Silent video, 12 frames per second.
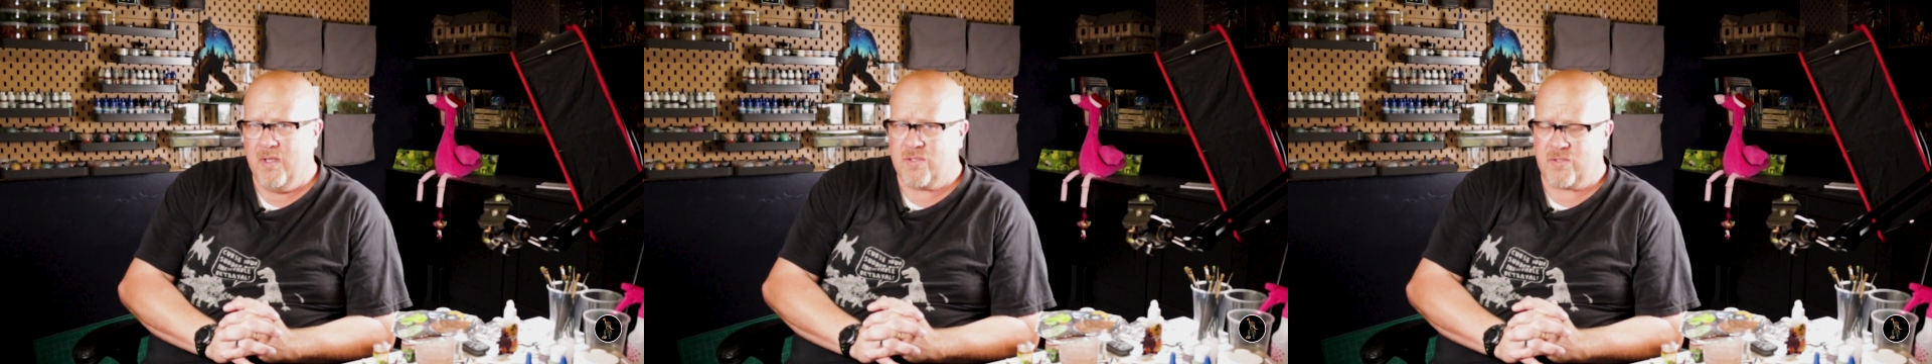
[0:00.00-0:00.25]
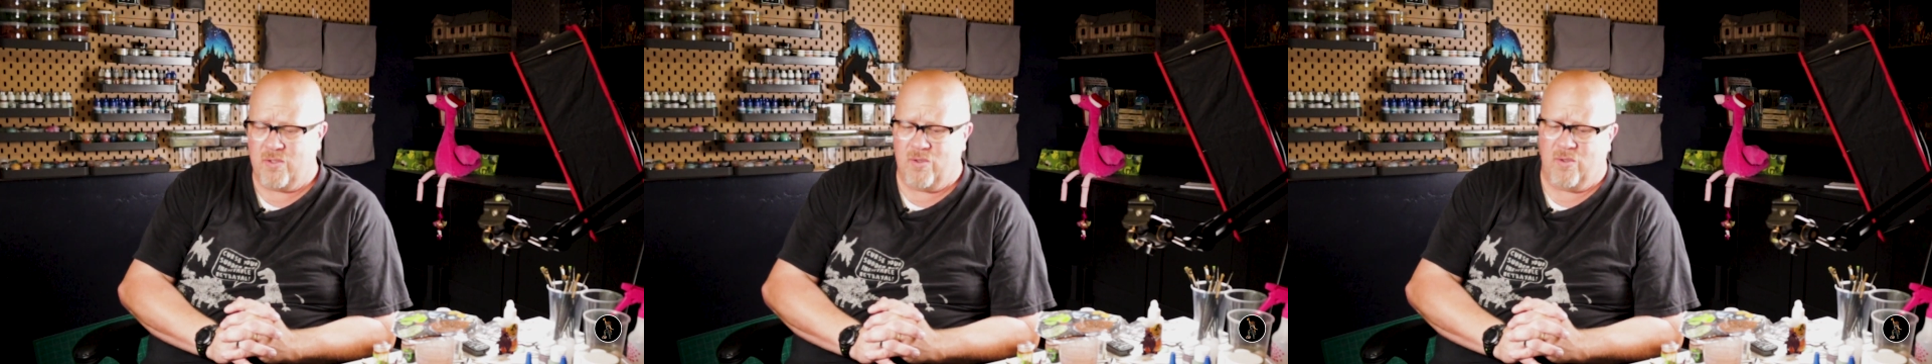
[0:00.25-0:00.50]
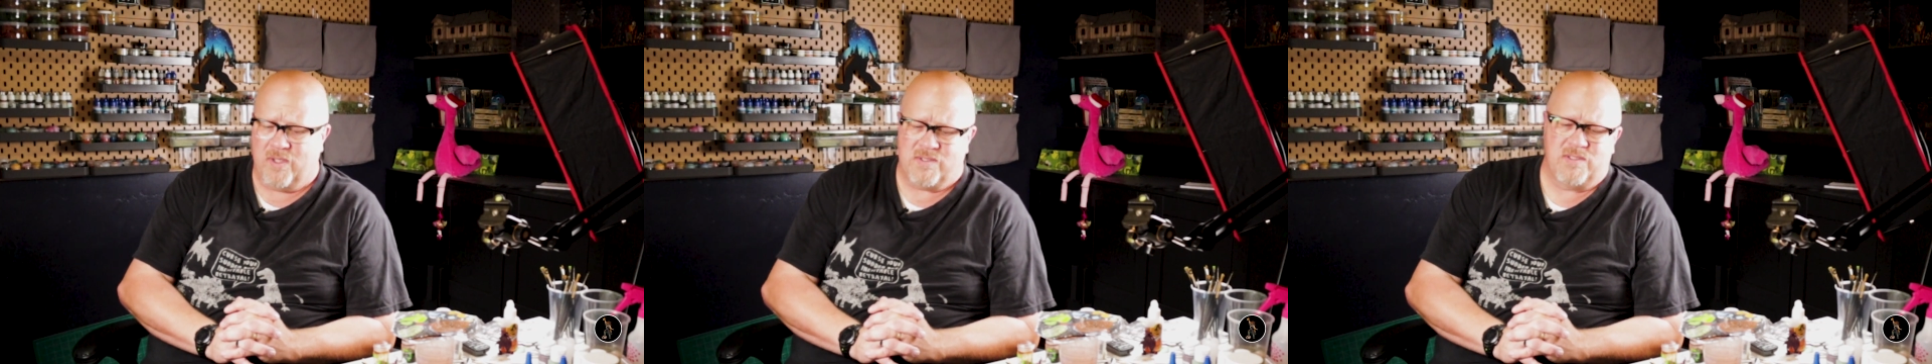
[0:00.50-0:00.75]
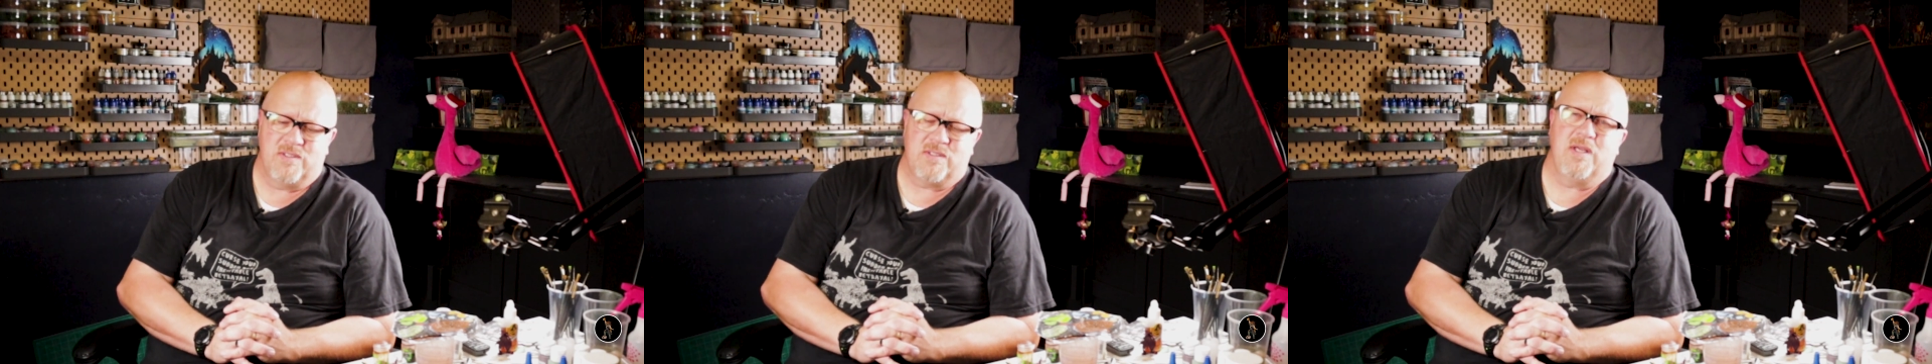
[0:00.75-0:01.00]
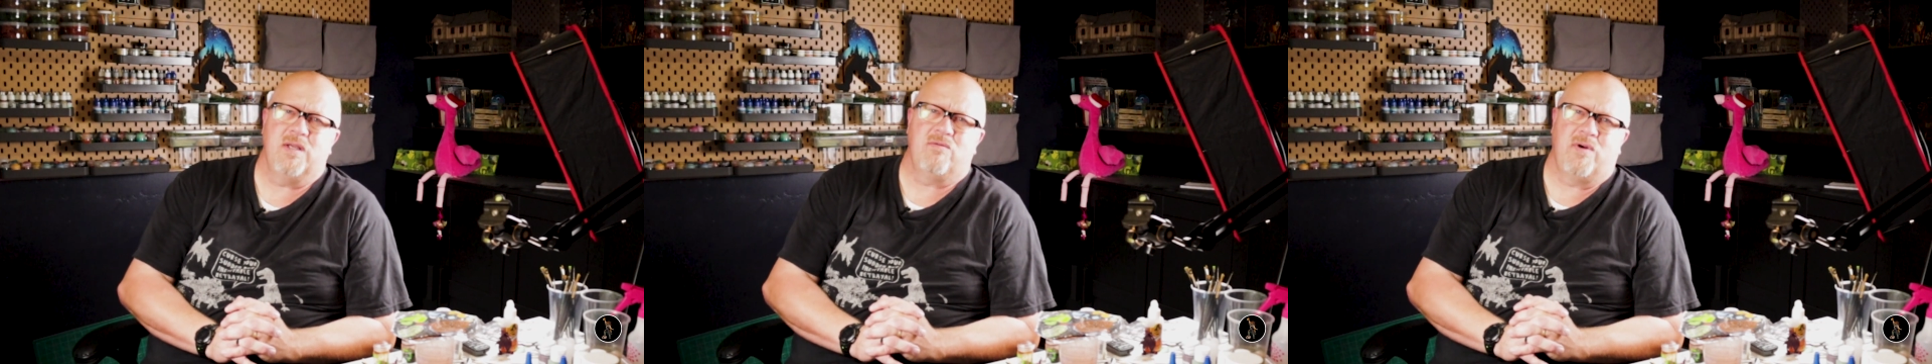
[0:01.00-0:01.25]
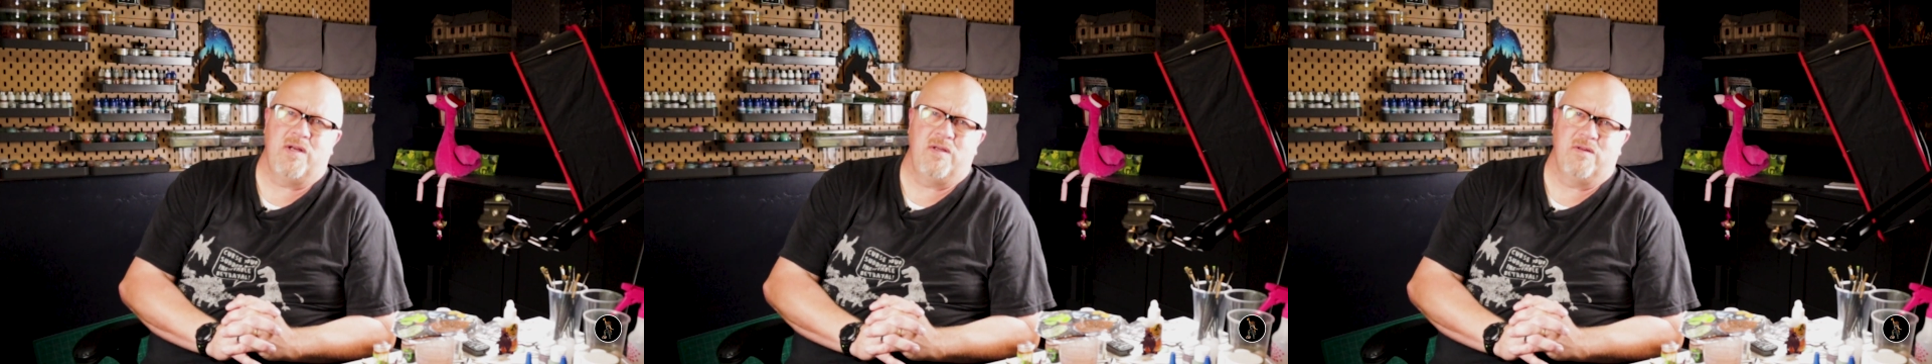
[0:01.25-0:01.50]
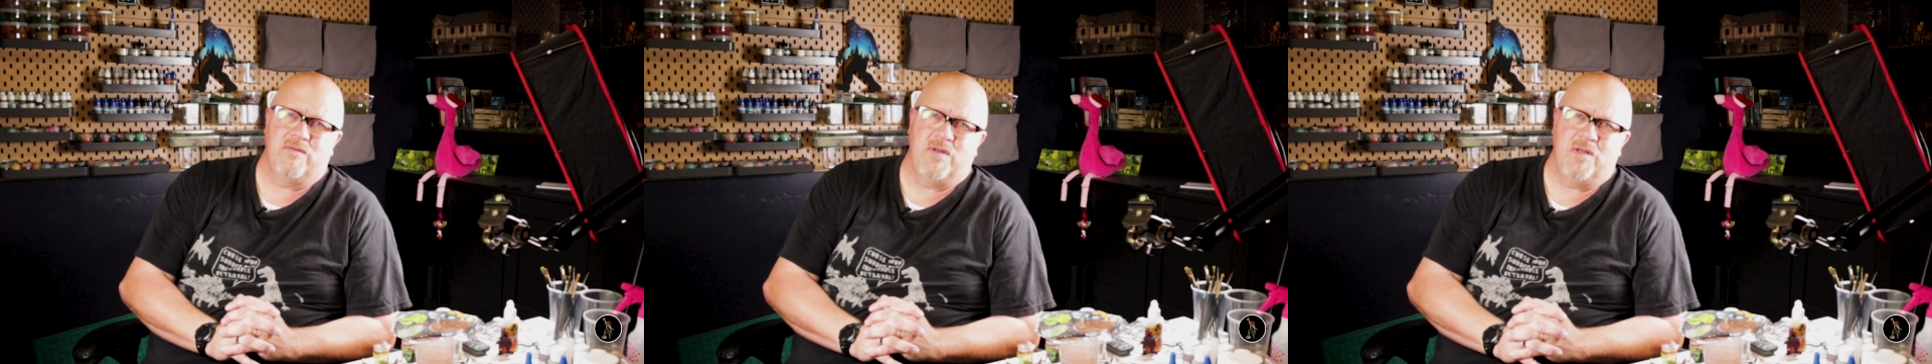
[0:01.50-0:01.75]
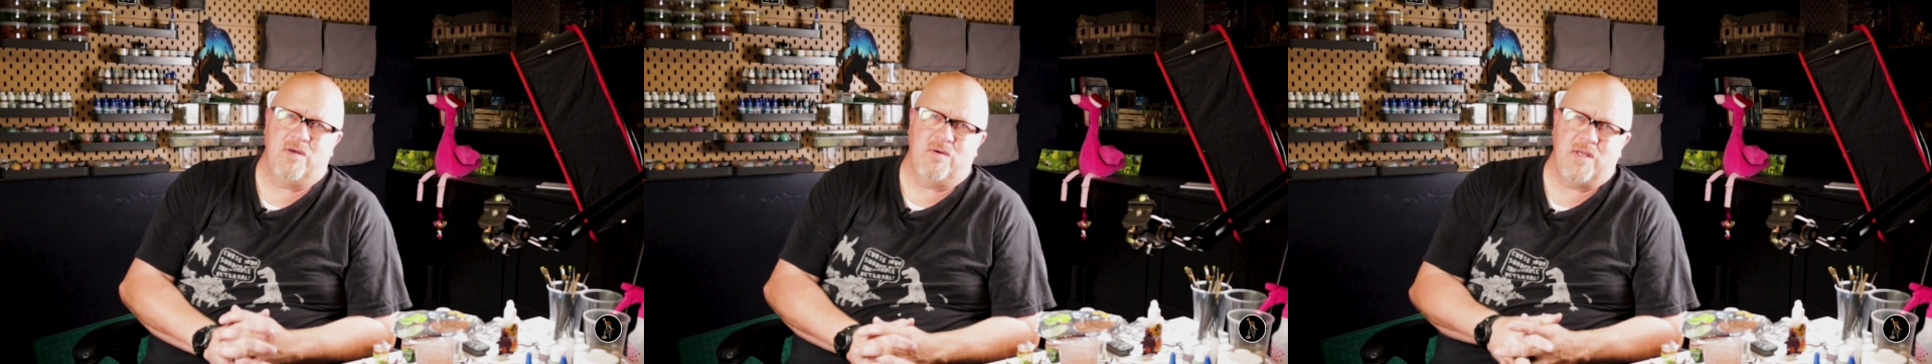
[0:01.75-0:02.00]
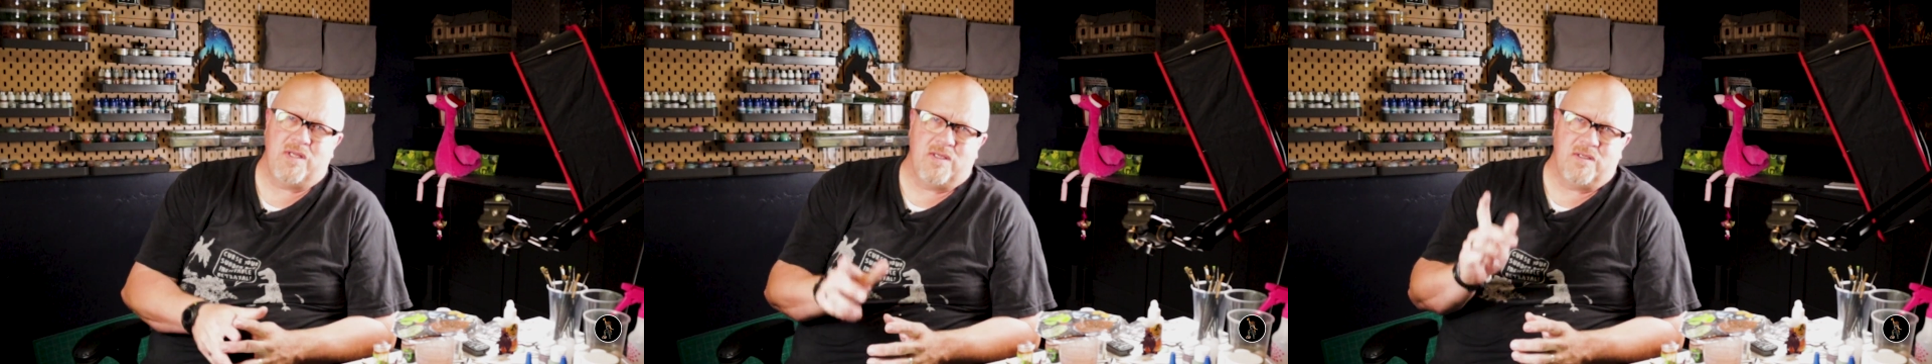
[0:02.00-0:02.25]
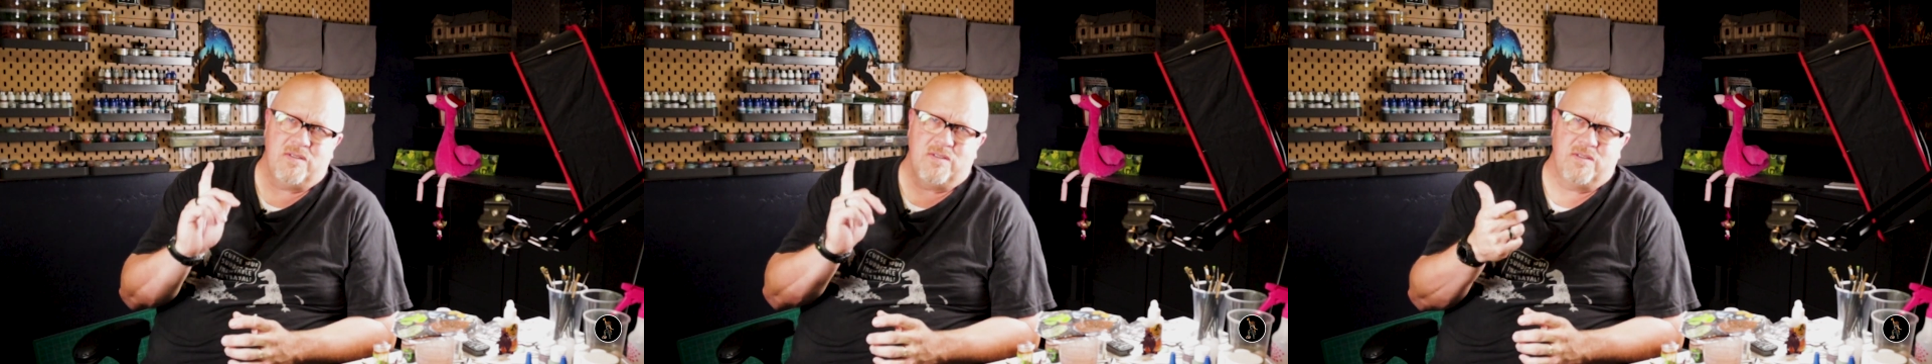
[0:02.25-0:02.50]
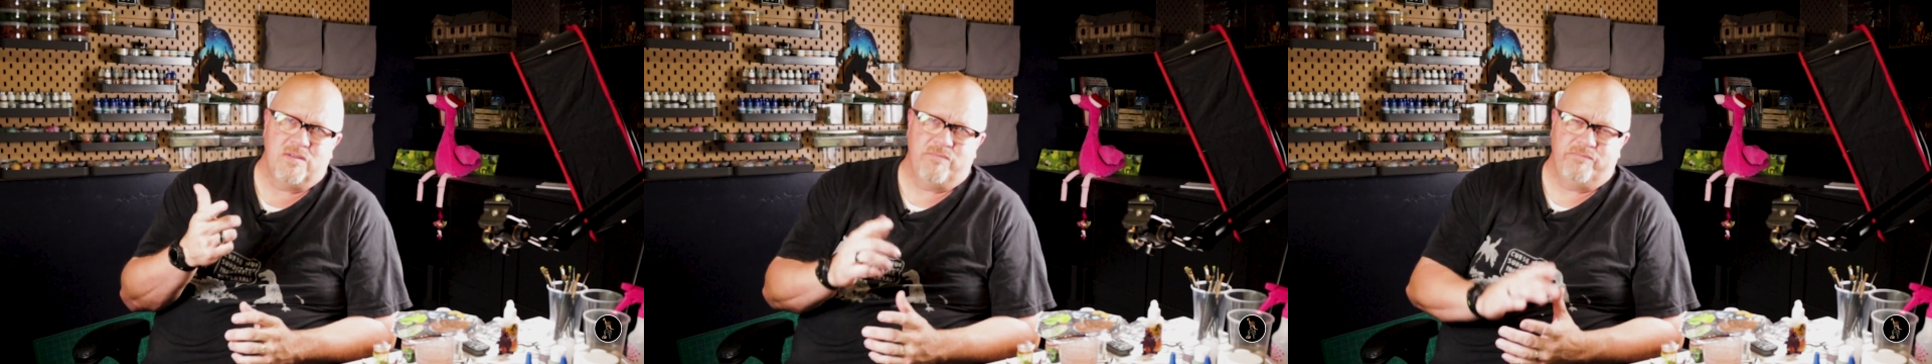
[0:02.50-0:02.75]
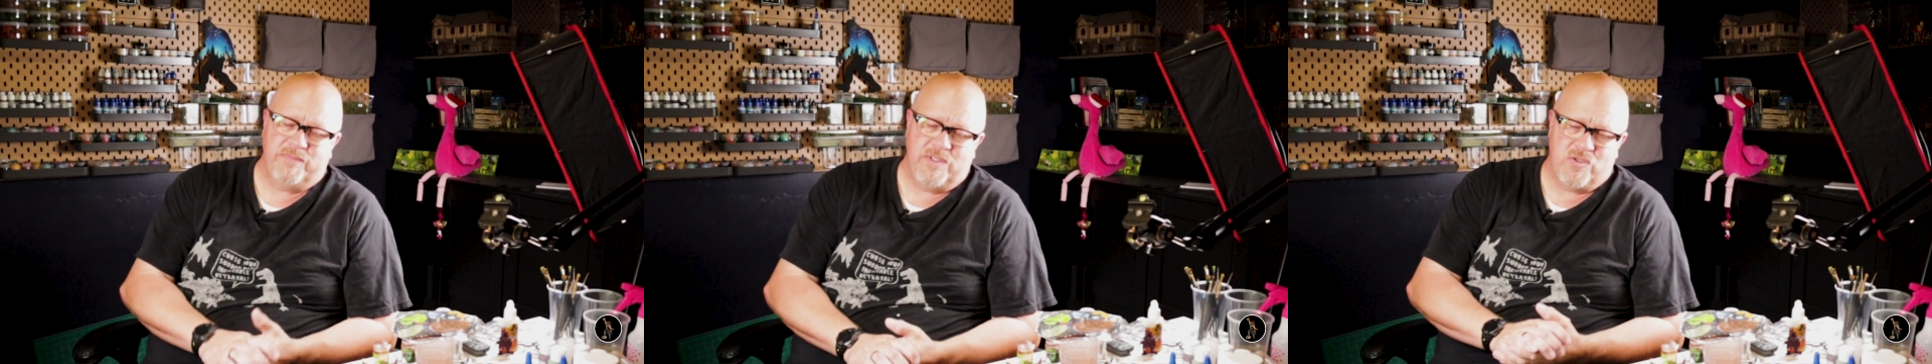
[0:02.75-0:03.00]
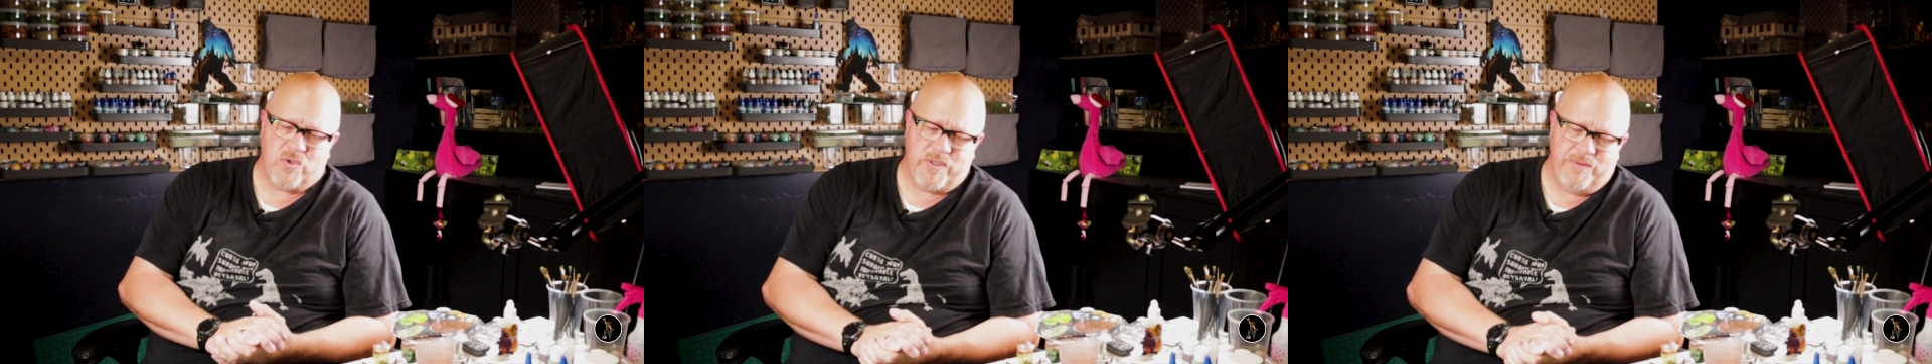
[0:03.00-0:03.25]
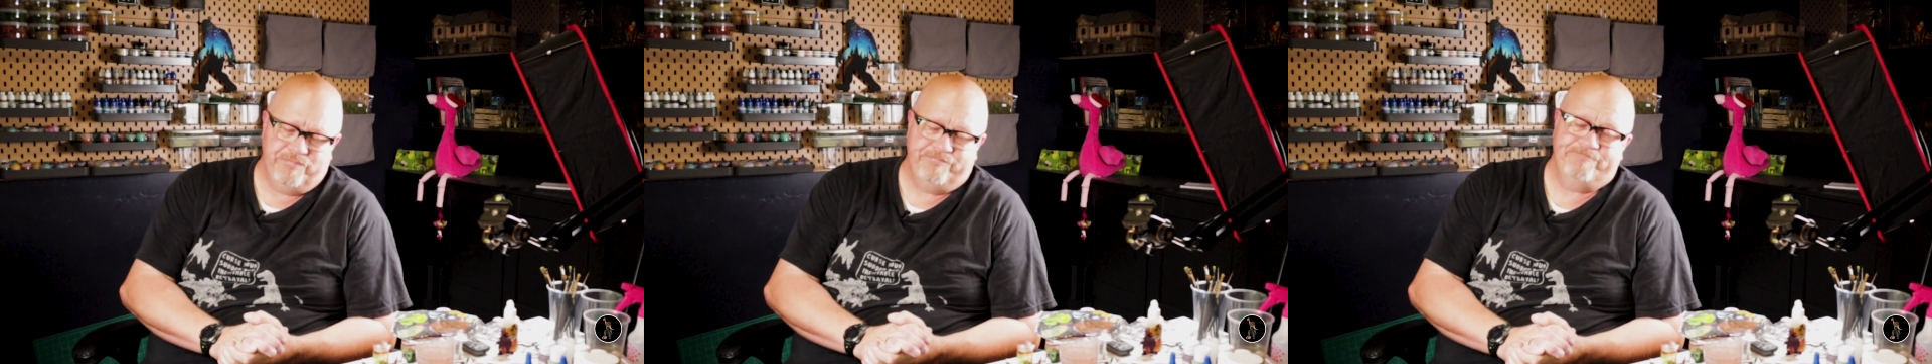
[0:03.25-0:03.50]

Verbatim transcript: so let's just get right into the video and enjoy.